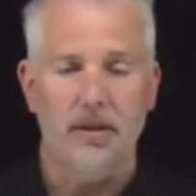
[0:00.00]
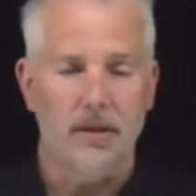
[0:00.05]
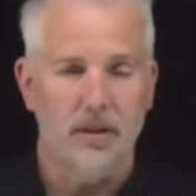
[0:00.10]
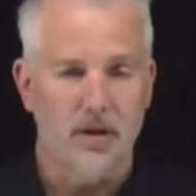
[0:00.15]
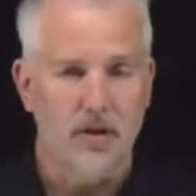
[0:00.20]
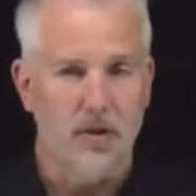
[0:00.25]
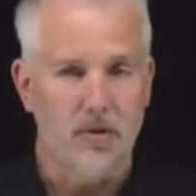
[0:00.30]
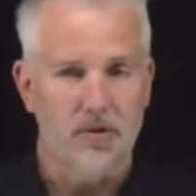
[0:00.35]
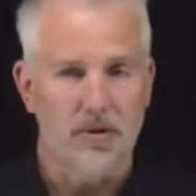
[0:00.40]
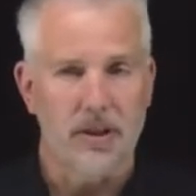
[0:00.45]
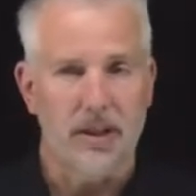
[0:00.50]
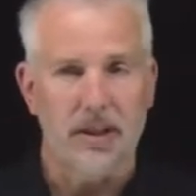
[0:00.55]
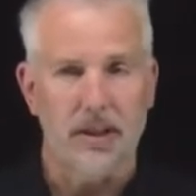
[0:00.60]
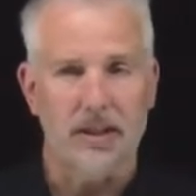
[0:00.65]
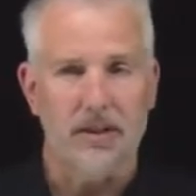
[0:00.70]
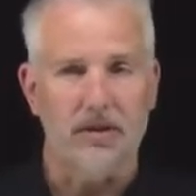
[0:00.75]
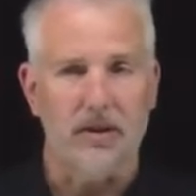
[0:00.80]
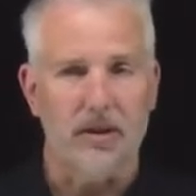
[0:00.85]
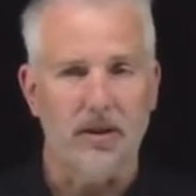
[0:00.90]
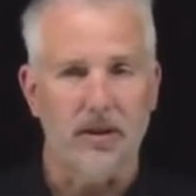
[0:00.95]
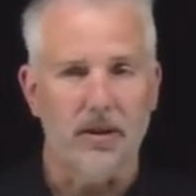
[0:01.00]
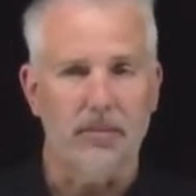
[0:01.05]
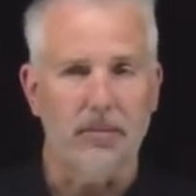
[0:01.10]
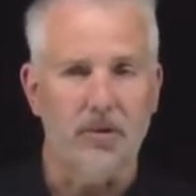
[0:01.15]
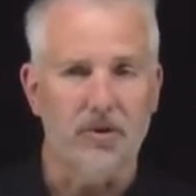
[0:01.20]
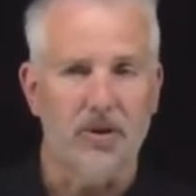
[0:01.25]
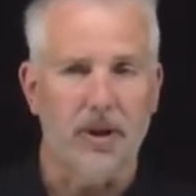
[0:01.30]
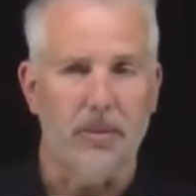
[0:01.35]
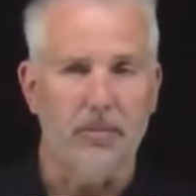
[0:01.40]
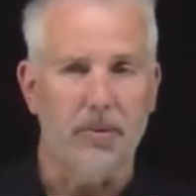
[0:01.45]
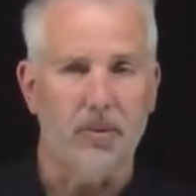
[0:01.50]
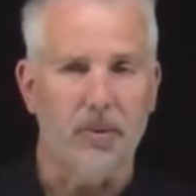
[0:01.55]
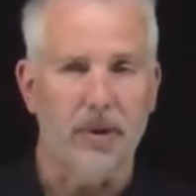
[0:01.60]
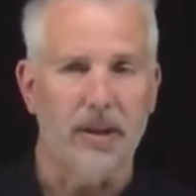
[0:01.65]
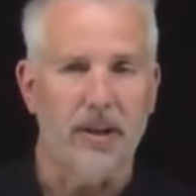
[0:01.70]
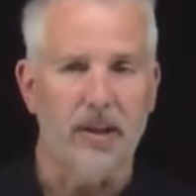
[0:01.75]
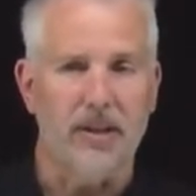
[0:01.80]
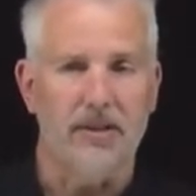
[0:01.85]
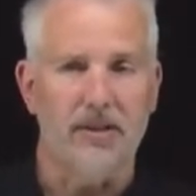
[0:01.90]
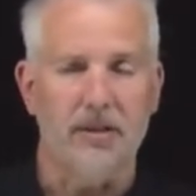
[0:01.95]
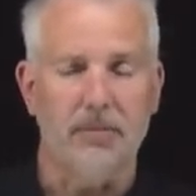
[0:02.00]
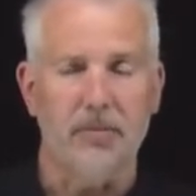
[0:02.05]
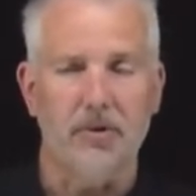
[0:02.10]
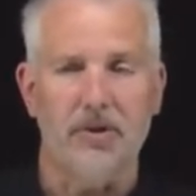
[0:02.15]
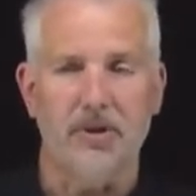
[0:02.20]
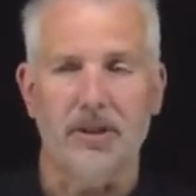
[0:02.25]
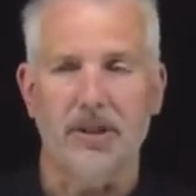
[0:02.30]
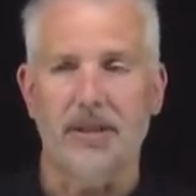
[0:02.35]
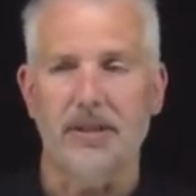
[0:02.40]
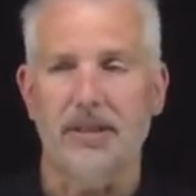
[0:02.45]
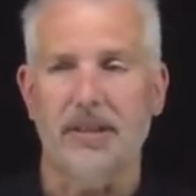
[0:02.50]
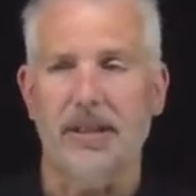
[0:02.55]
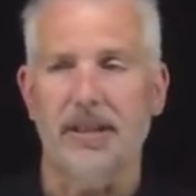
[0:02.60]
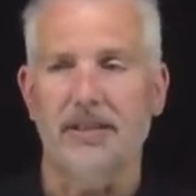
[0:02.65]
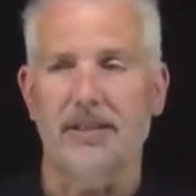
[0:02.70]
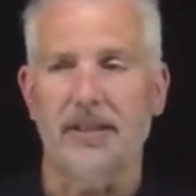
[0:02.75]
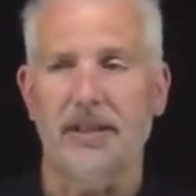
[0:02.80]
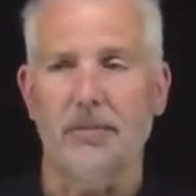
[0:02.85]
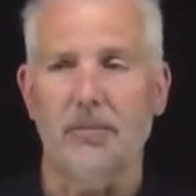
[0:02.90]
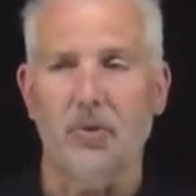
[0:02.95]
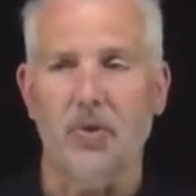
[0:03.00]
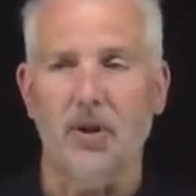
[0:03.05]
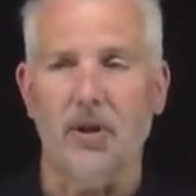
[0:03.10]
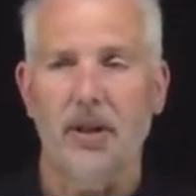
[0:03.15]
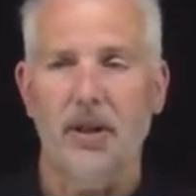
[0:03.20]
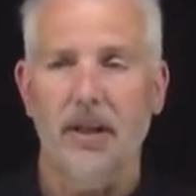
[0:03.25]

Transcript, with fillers: although CDs aren't the most common way to listen to music these days anymore.